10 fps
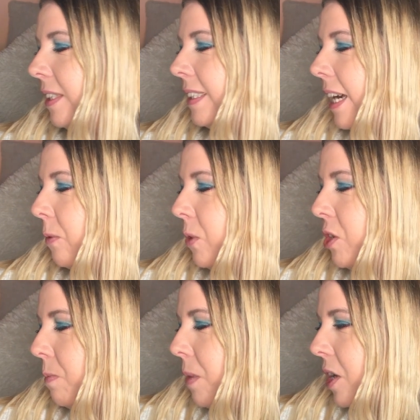decide
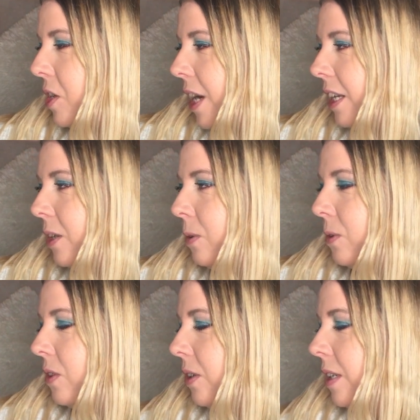which blush I
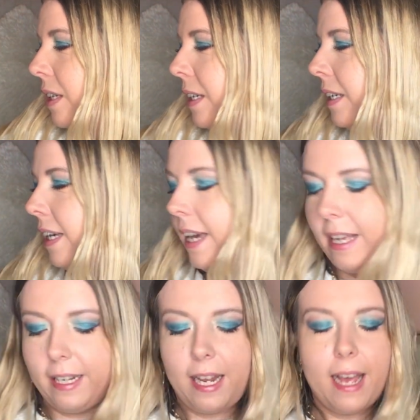use.
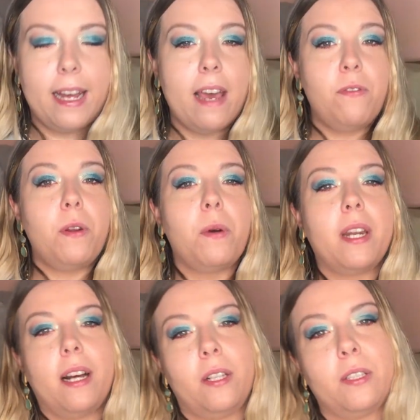And like
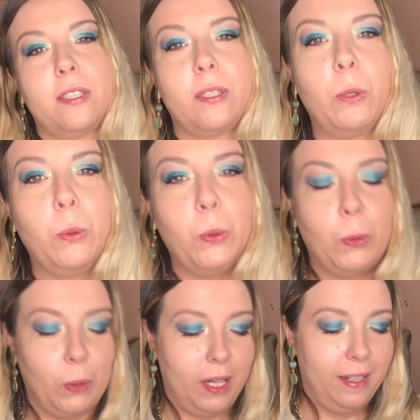everyone else
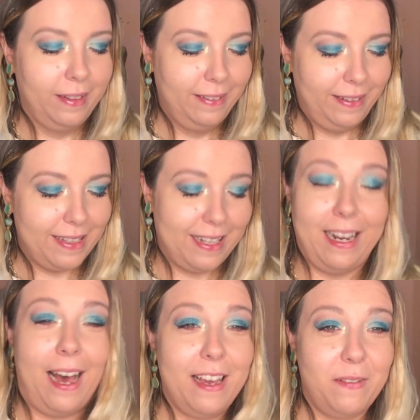who is
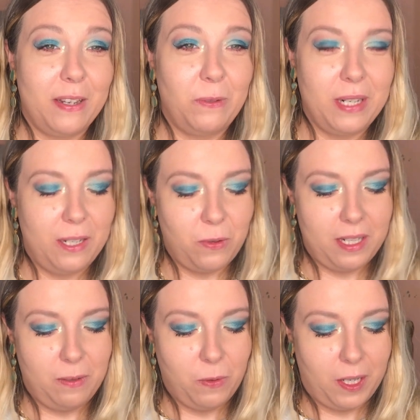alive in
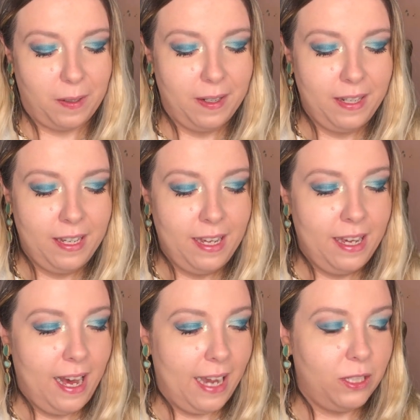2021,
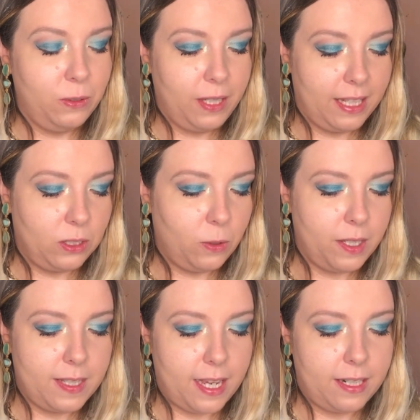I do get so
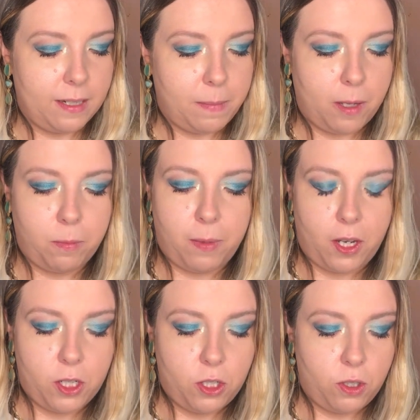excited about
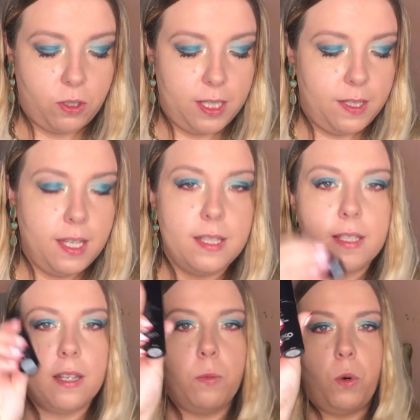blush. So this
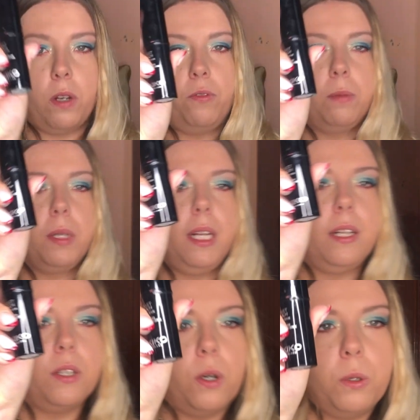is one from
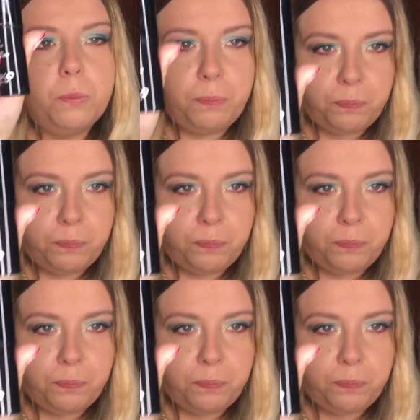Kiko